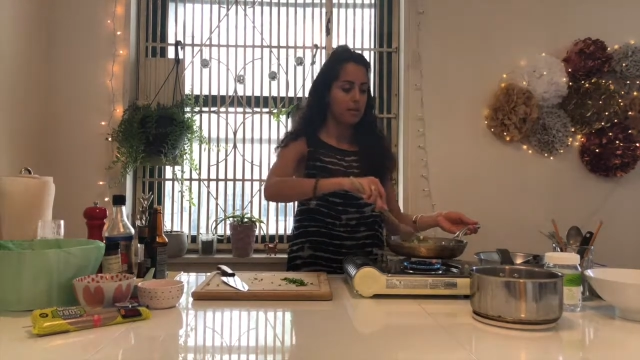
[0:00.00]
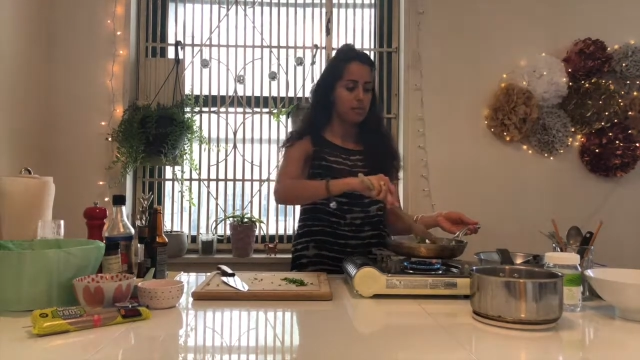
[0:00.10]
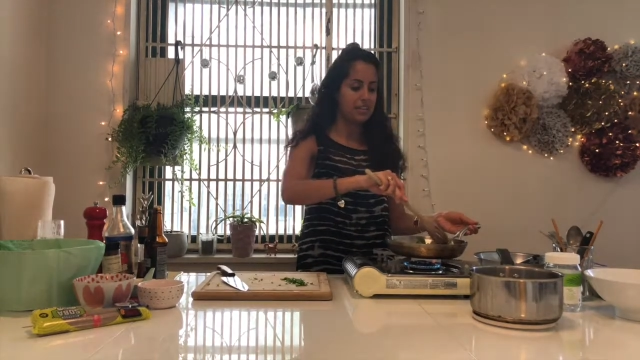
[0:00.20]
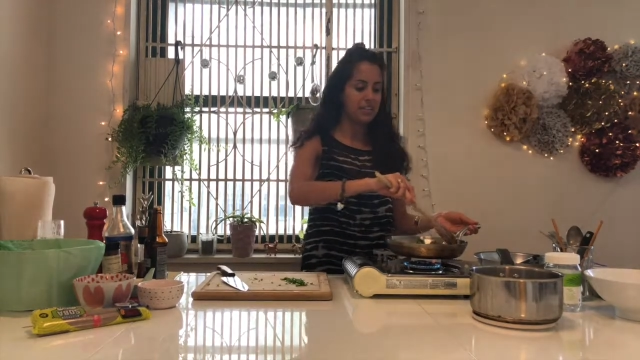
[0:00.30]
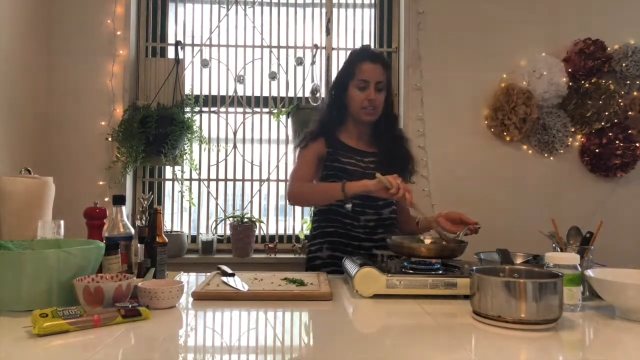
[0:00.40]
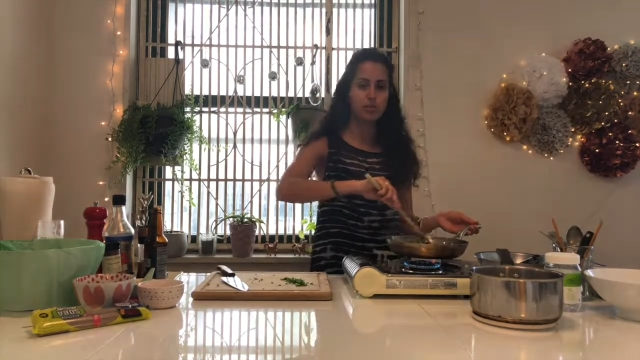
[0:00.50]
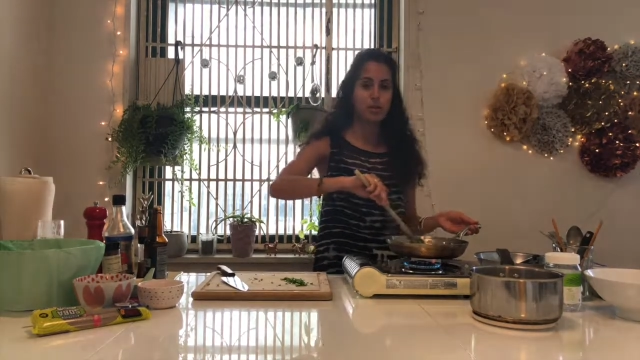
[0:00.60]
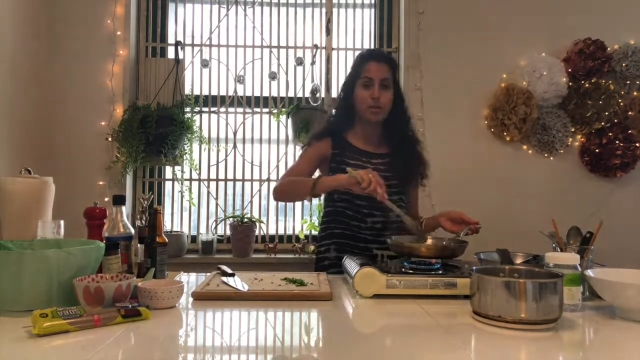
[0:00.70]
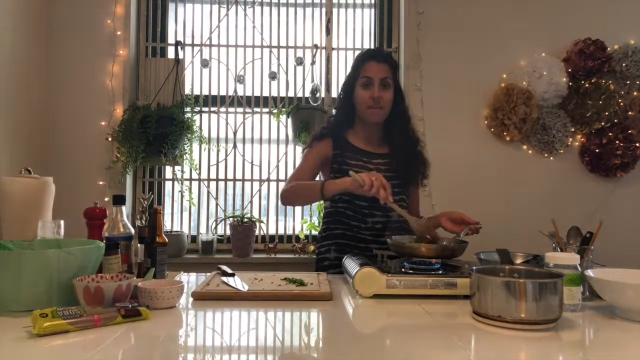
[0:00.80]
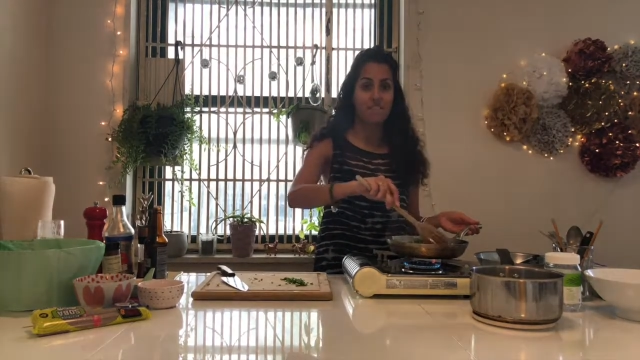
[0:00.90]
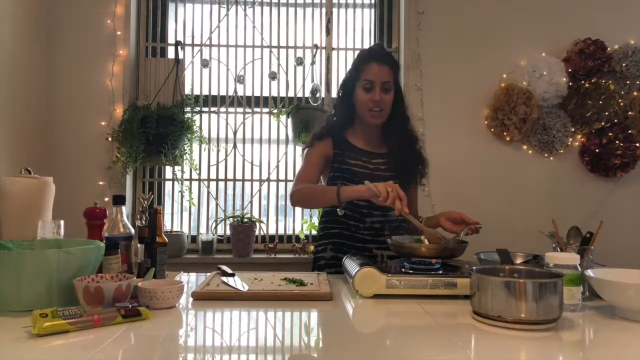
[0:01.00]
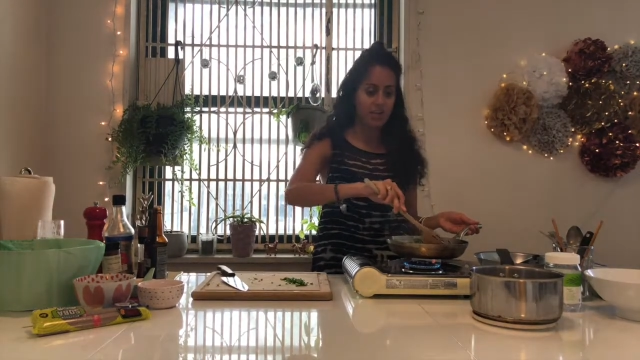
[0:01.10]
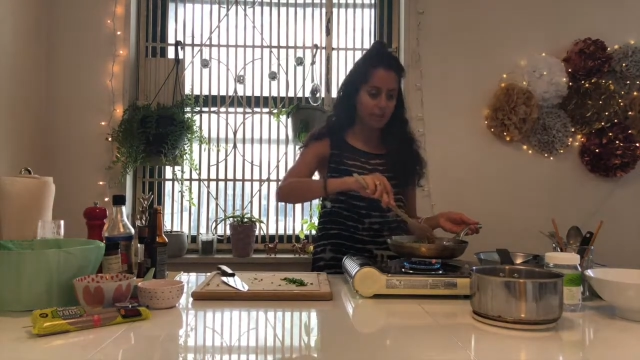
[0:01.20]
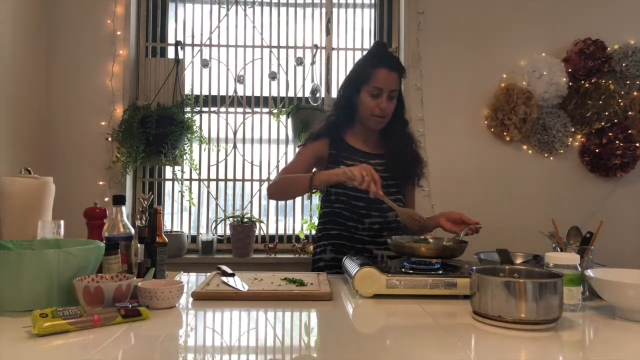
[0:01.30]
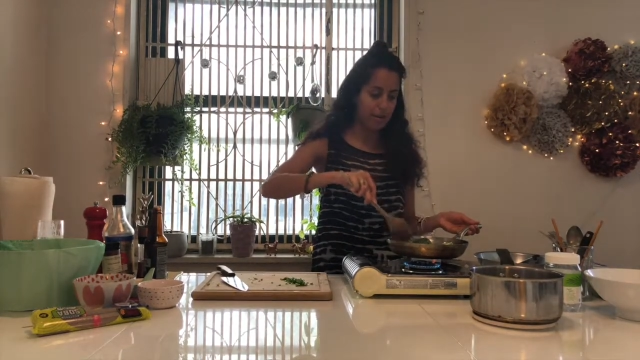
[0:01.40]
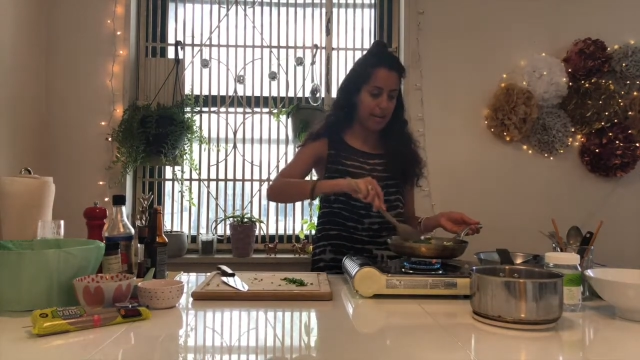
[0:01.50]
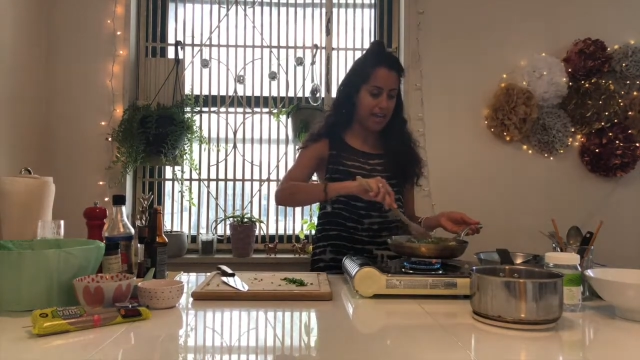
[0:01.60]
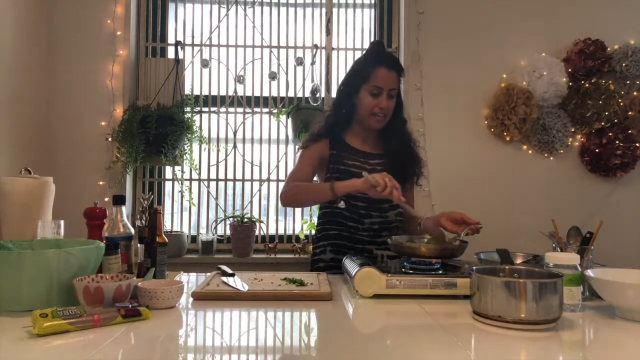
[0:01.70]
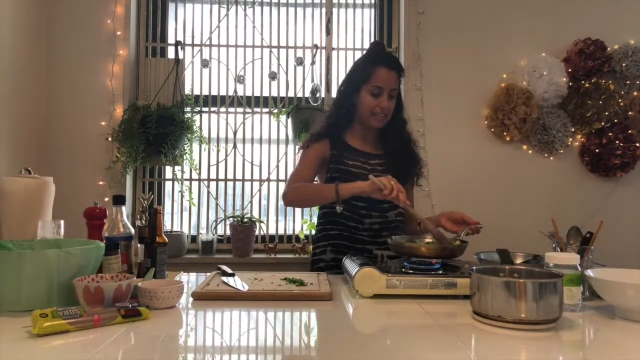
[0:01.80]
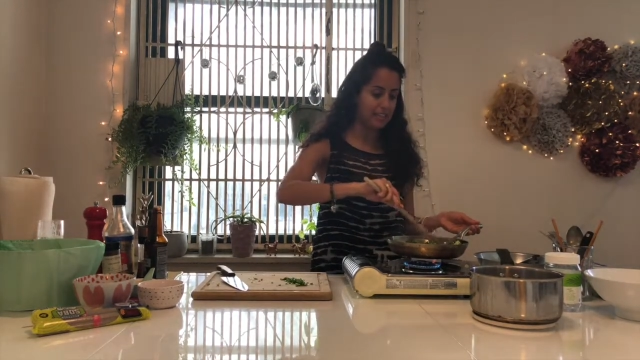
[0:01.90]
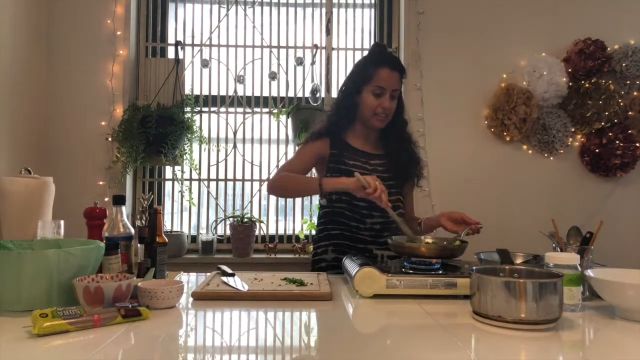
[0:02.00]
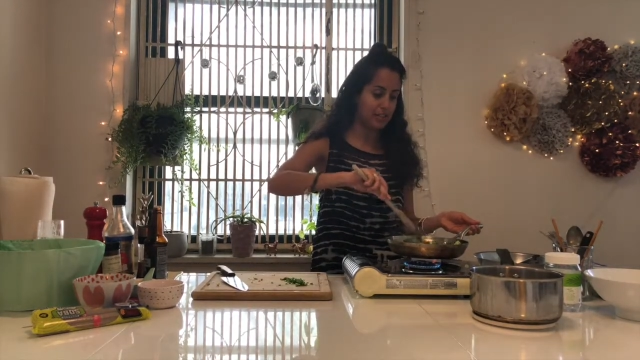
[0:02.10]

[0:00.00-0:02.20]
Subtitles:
but this is one of my favorite pans,